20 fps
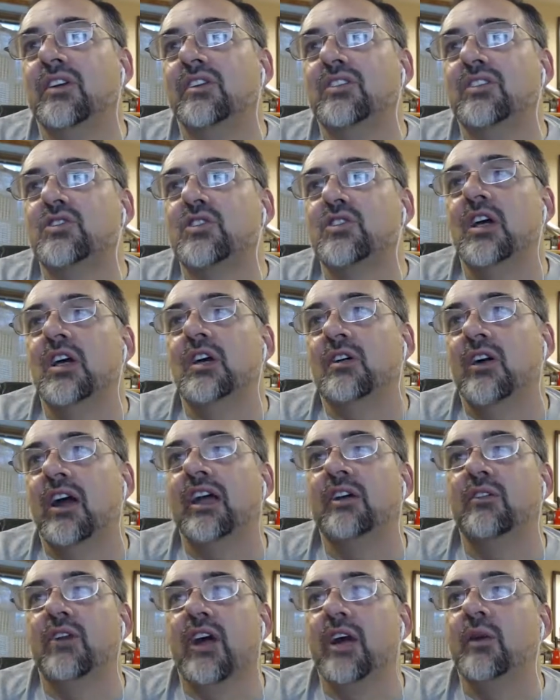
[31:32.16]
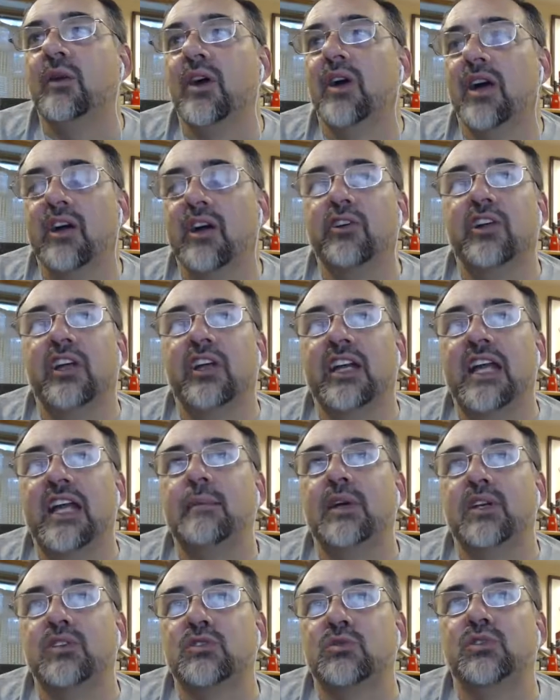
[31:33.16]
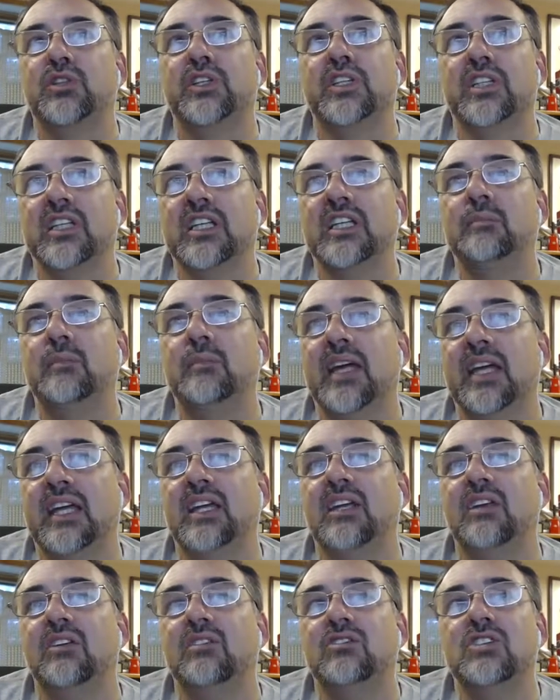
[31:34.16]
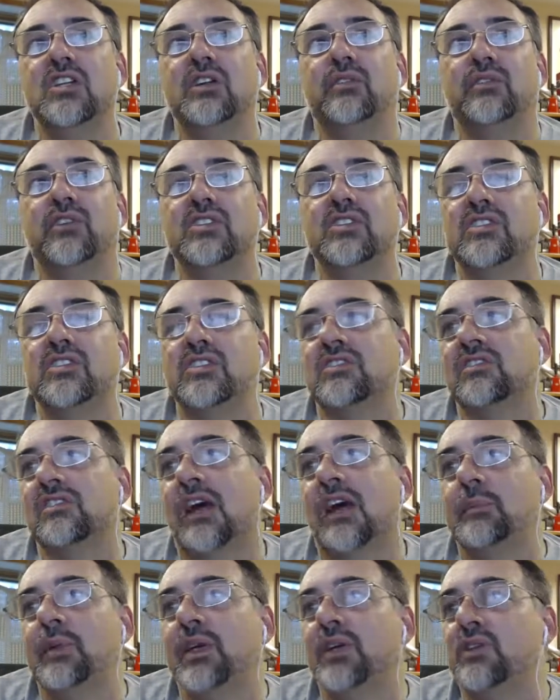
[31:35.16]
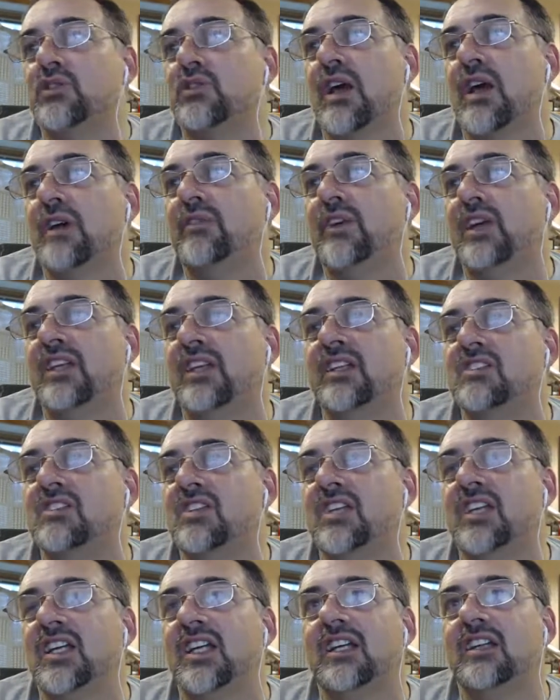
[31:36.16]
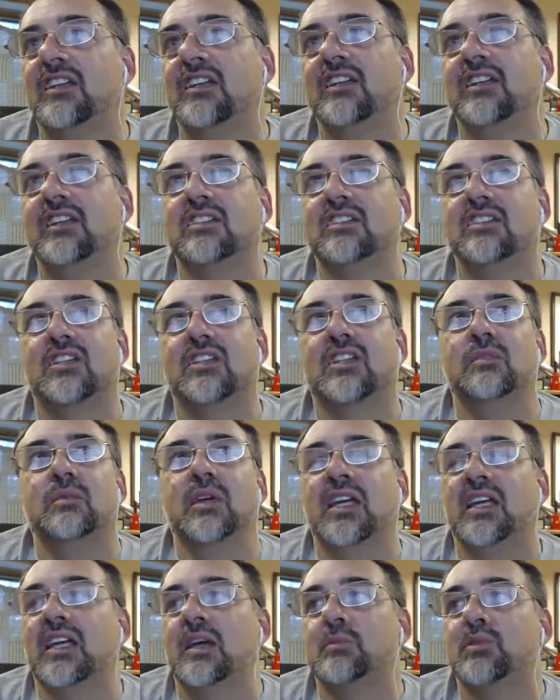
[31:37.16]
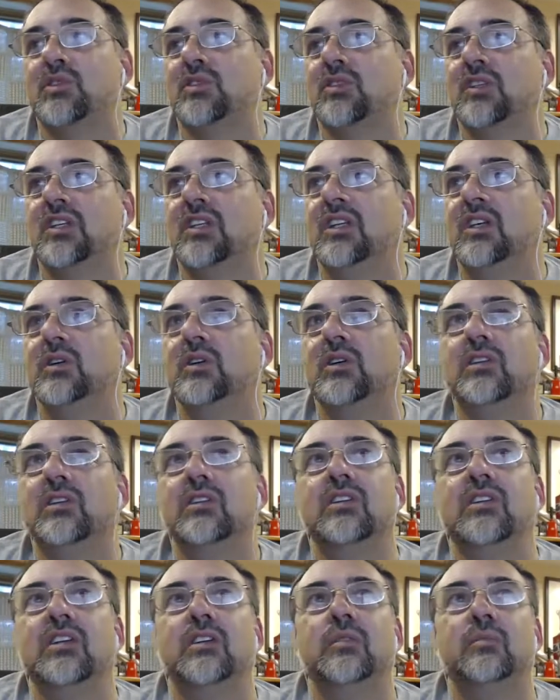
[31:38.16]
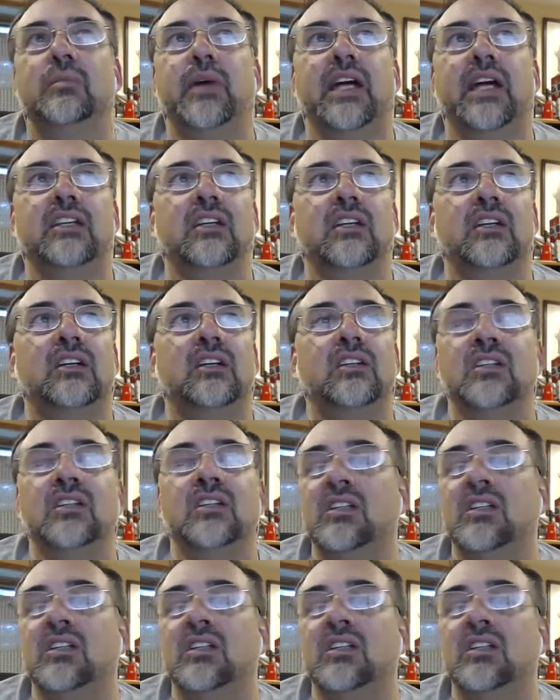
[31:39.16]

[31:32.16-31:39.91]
Right, where aerodynamics really make a huge difference. Stop and go traffic in the city, that's going to make absolutely no impact at all.